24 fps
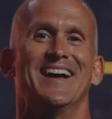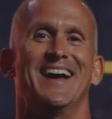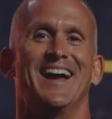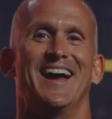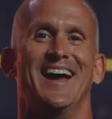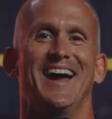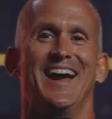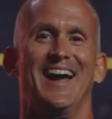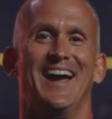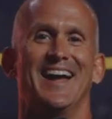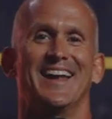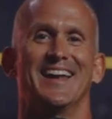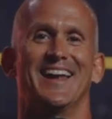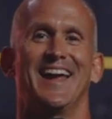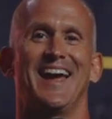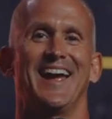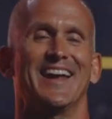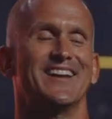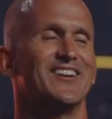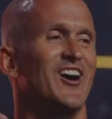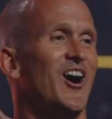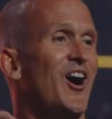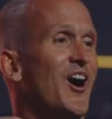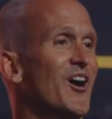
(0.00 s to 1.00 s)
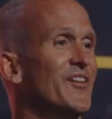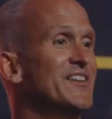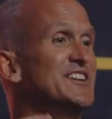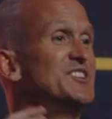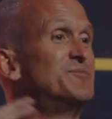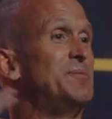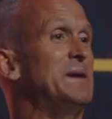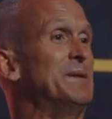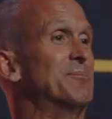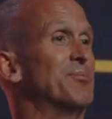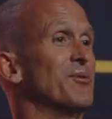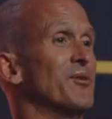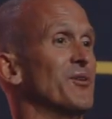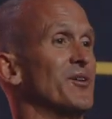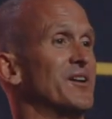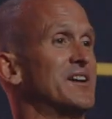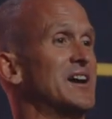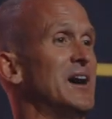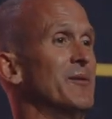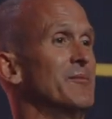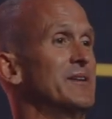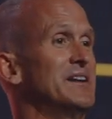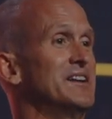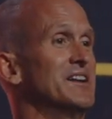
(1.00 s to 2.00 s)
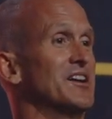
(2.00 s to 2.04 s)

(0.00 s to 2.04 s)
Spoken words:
And all these people are coming